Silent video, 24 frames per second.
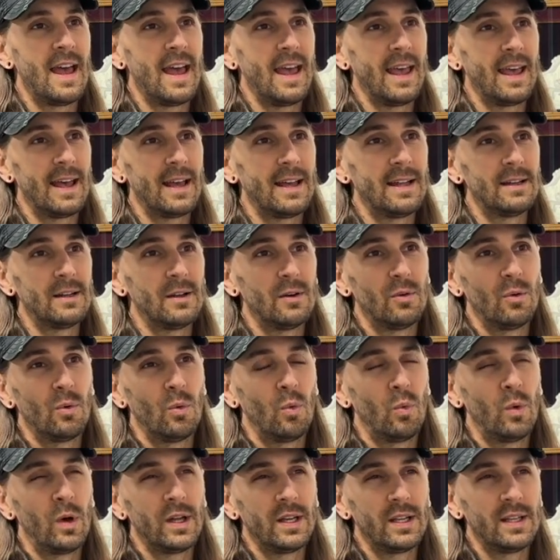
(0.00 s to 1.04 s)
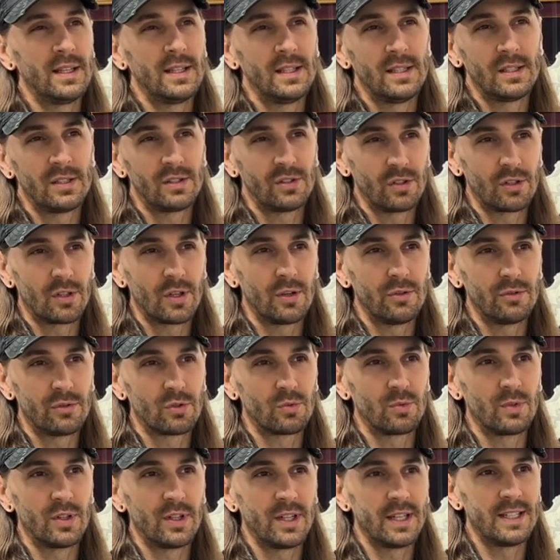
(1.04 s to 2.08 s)
And what is the
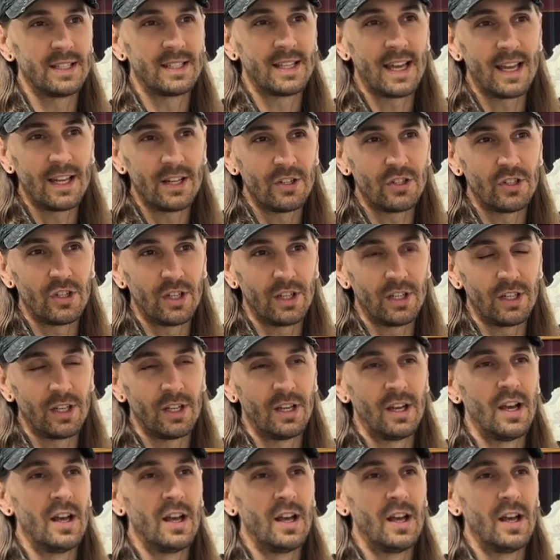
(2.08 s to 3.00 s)
ghost's real intention